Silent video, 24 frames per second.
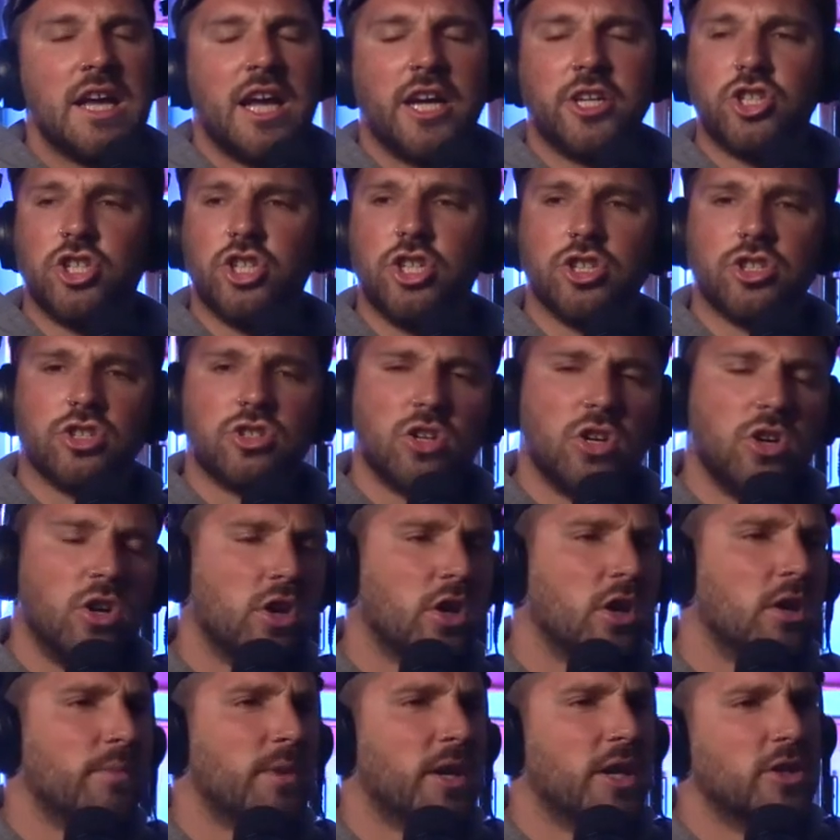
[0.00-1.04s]
and she just
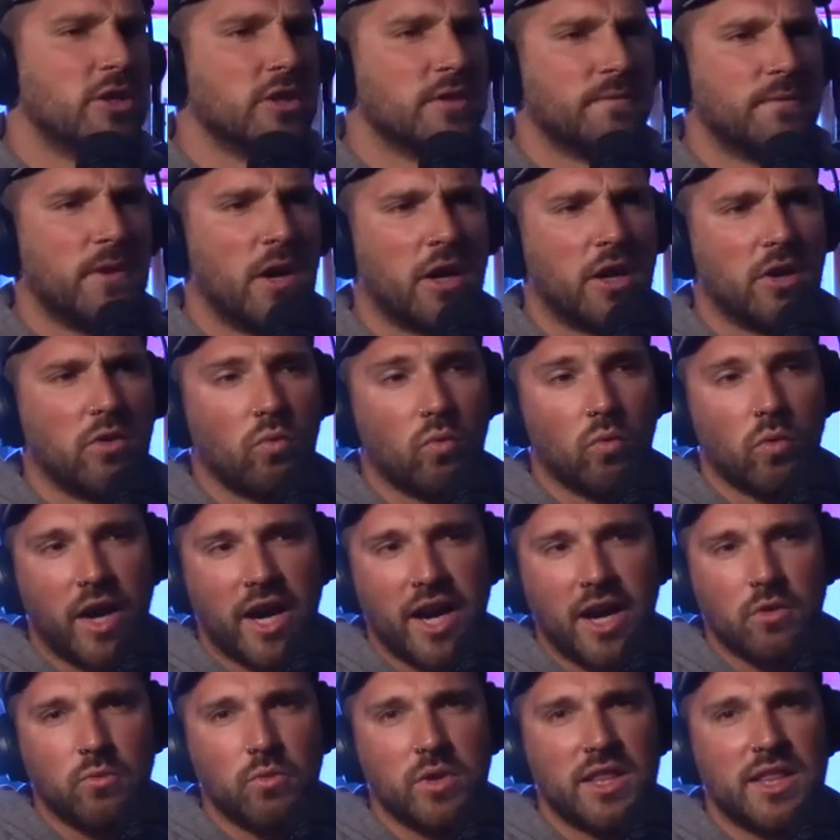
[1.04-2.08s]
took them and just fucking
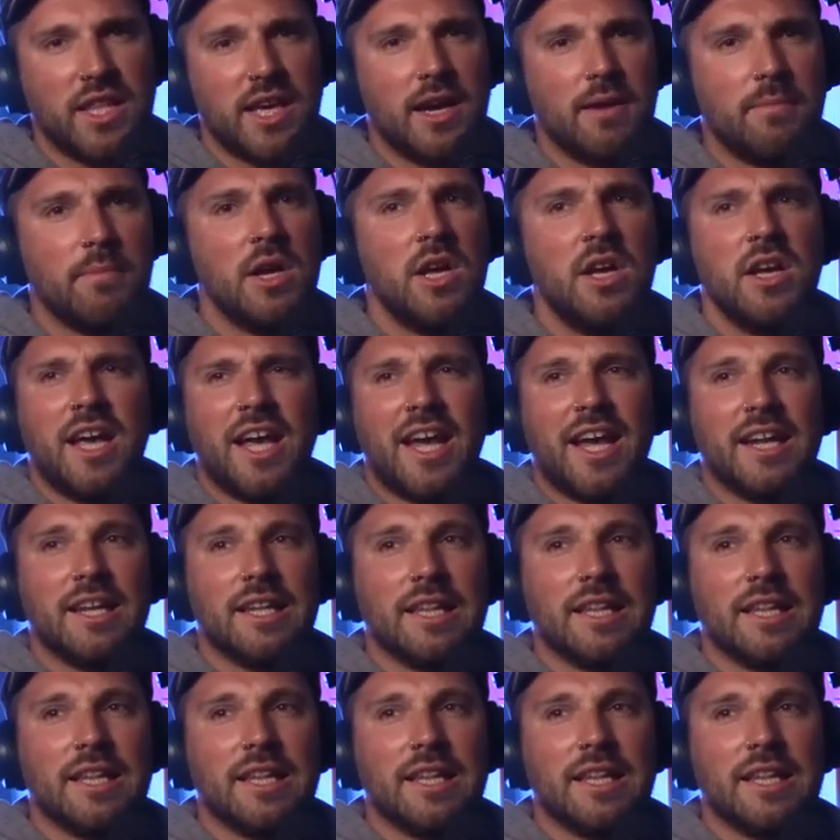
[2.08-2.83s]
ran with them mm-hmm.